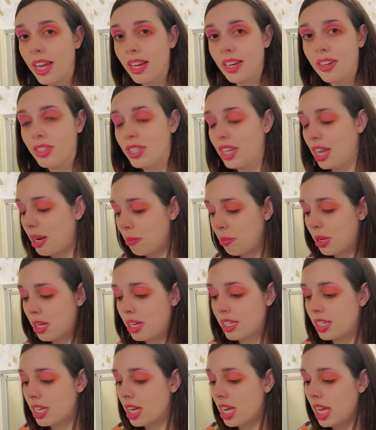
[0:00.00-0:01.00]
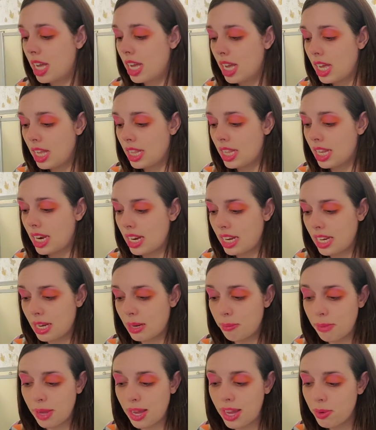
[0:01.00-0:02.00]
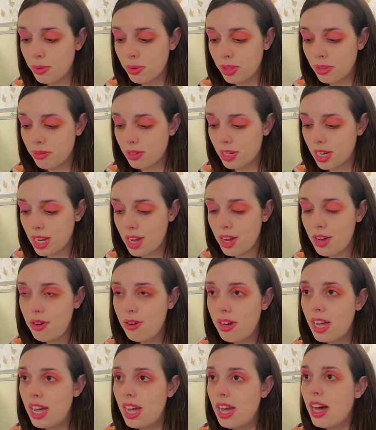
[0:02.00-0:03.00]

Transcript: entertainment that I can make with a video.